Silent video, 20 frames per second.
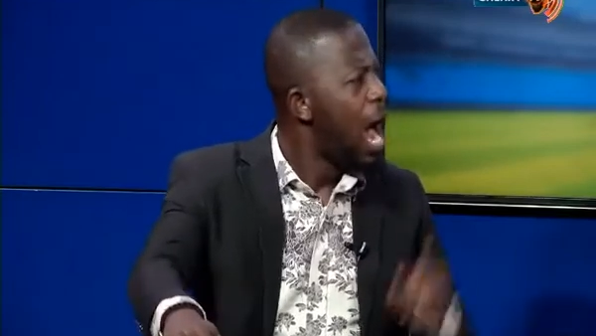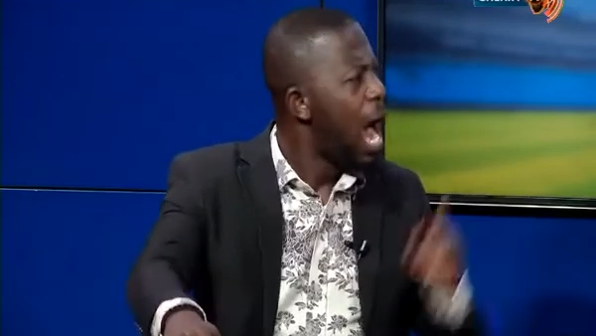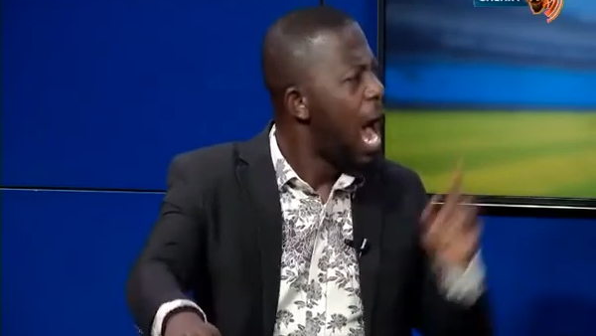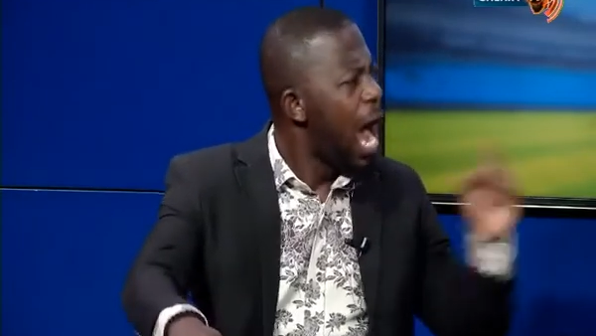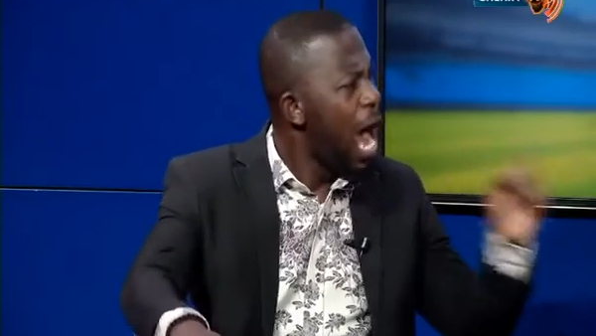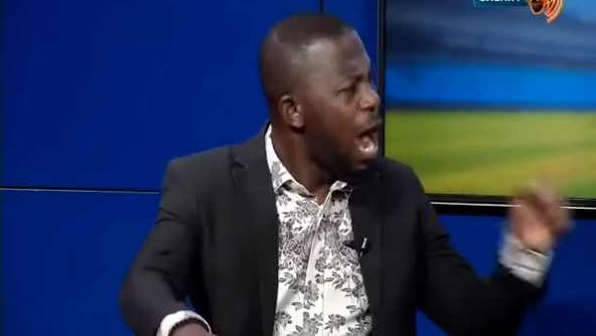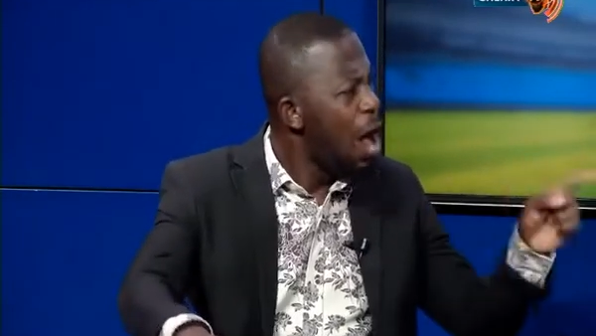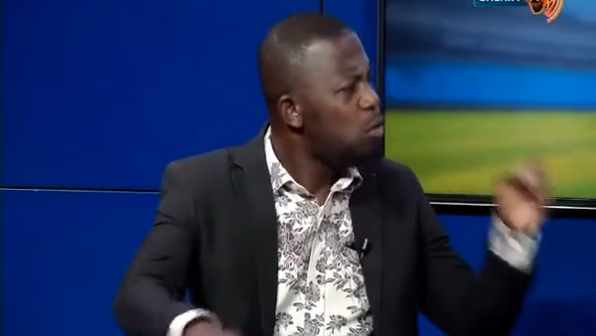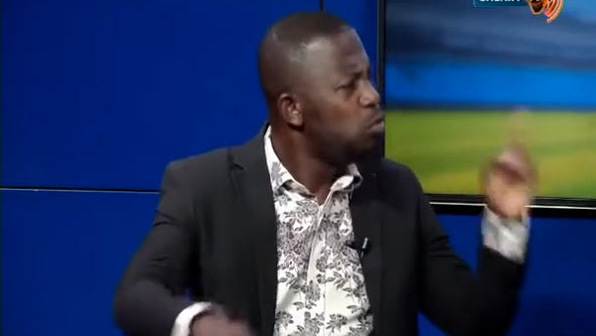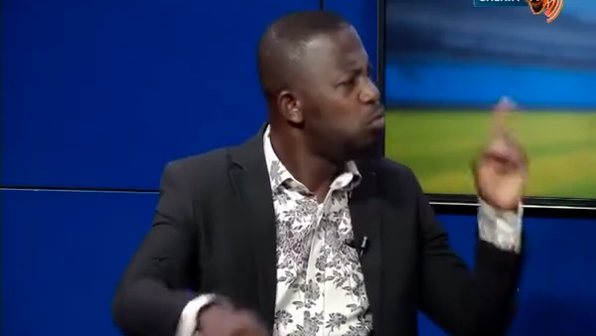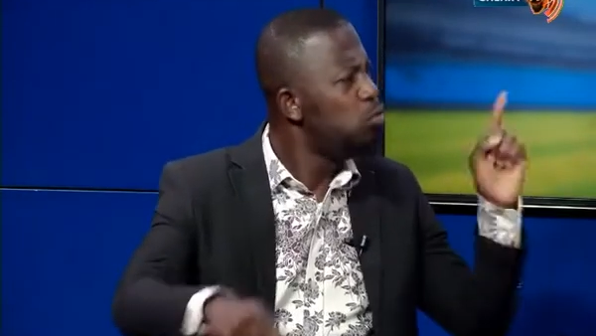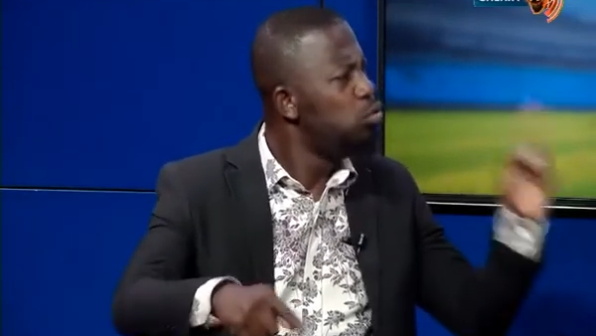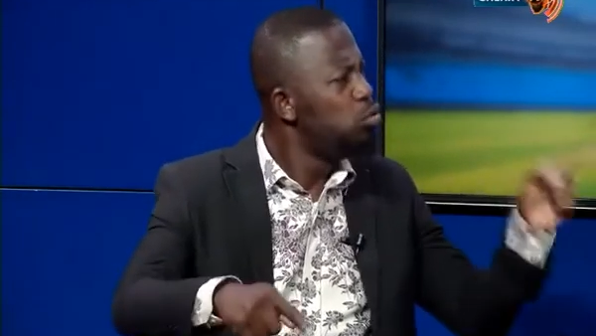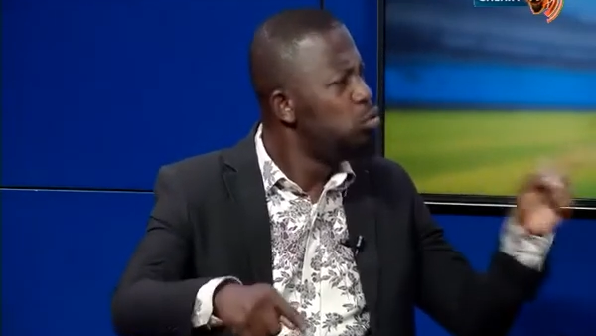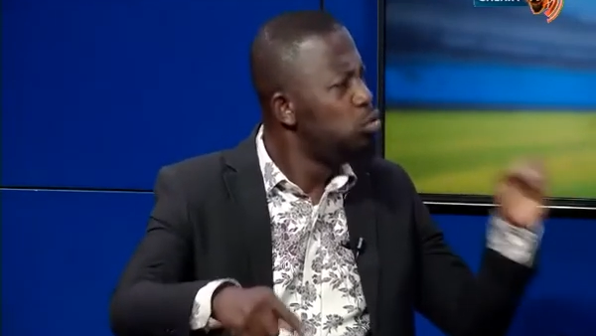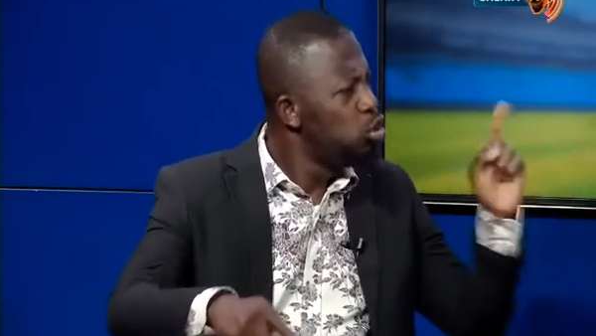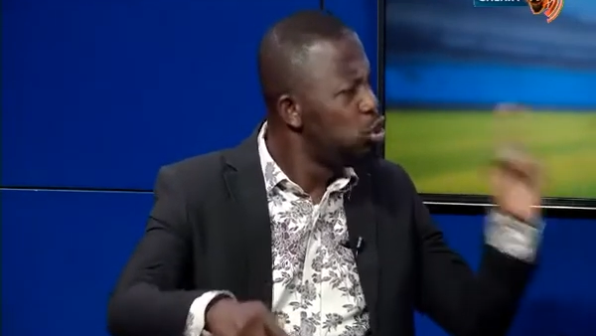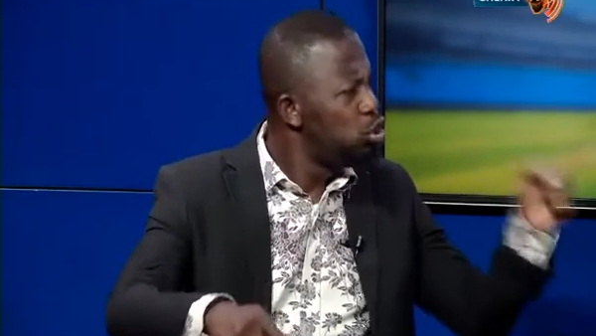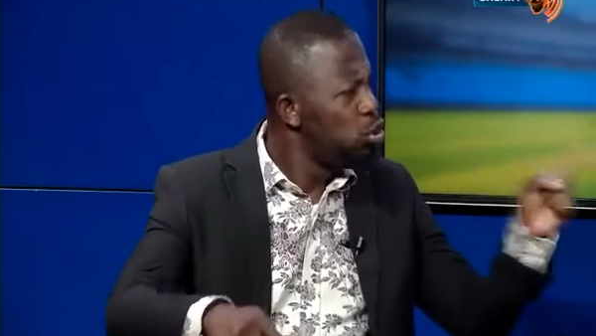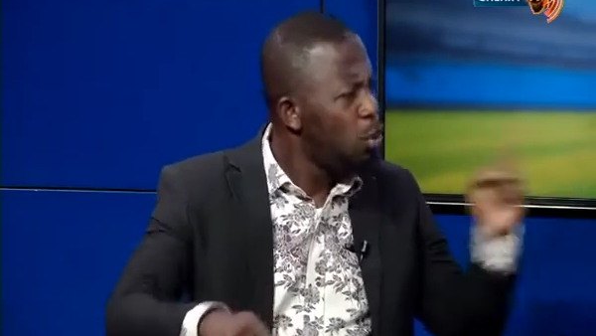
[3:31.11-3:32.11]
How
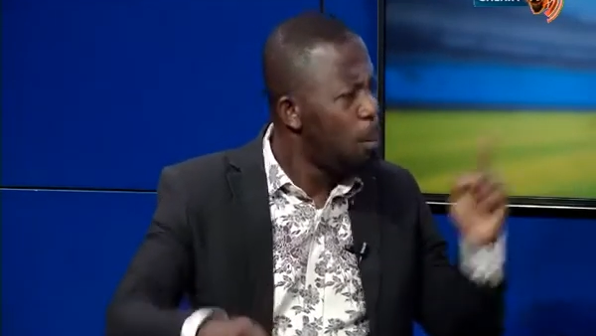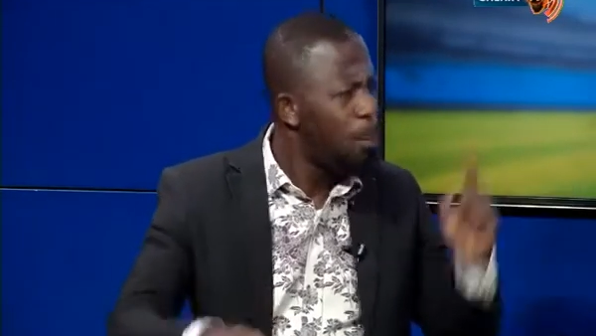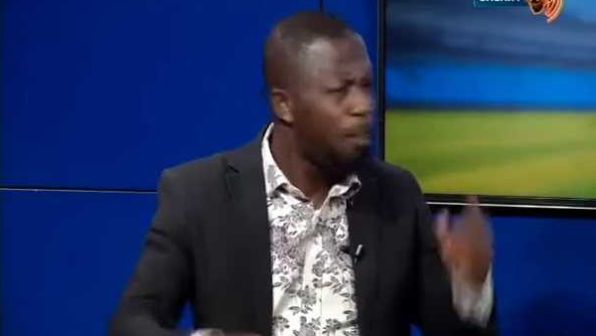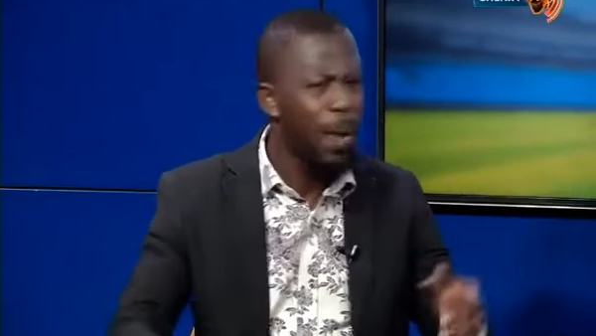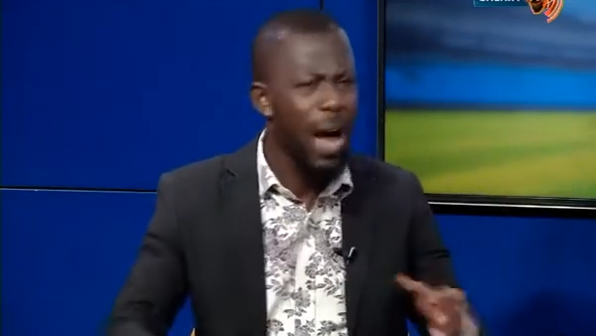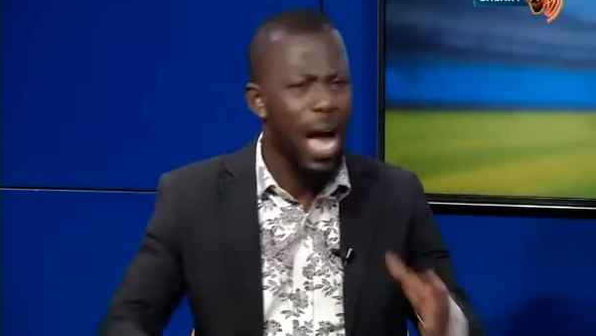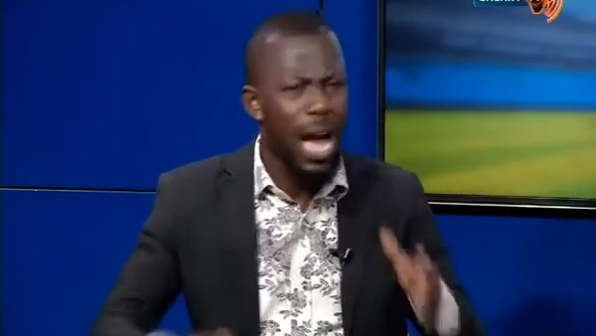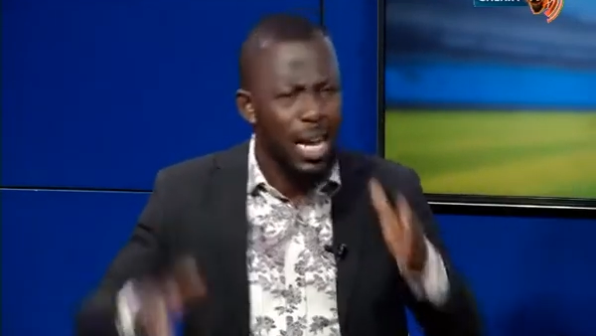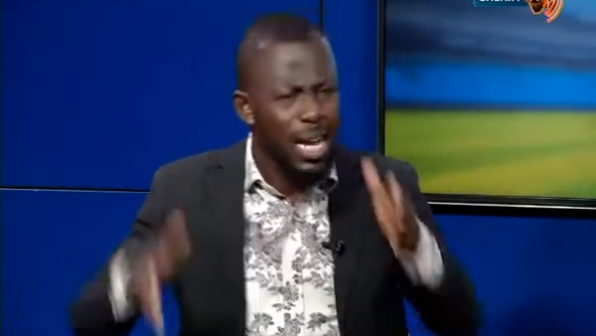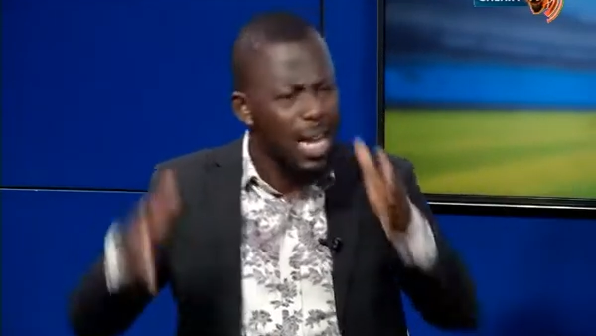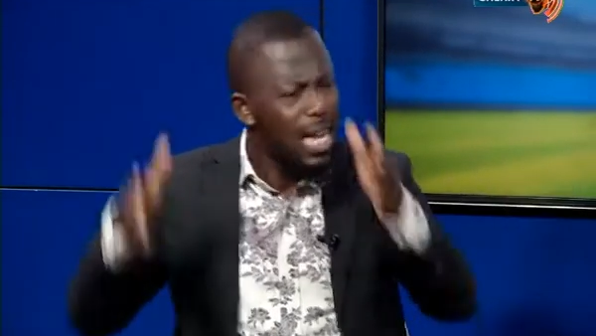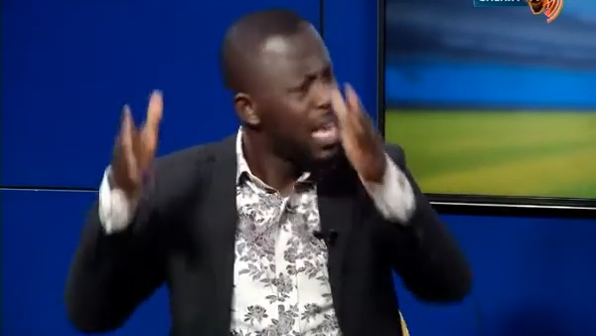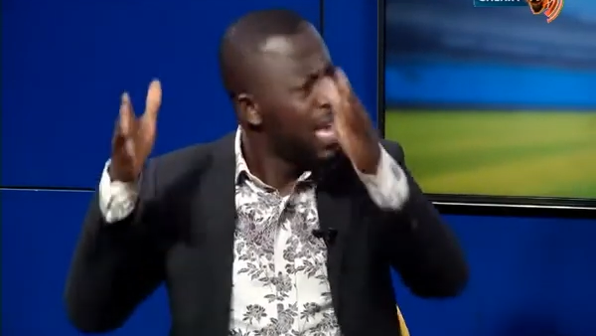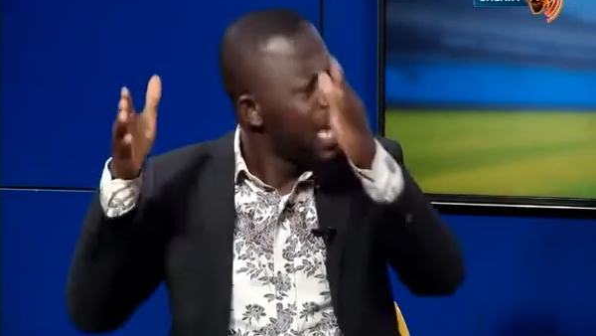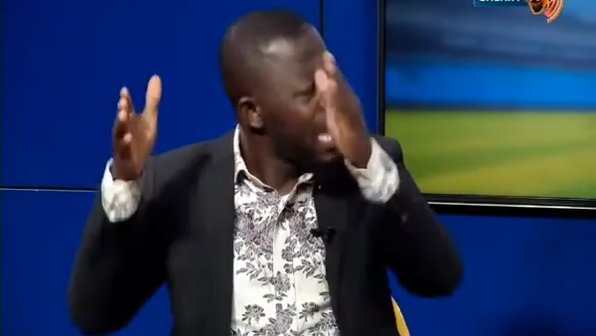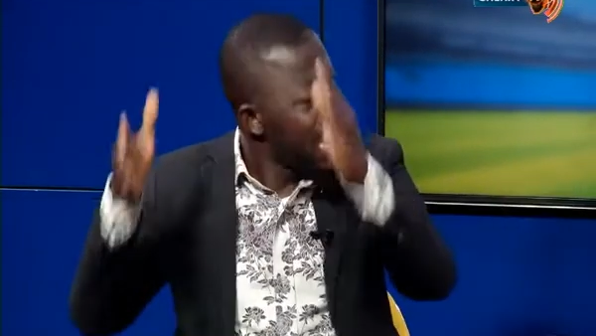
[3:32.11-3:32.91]
would you park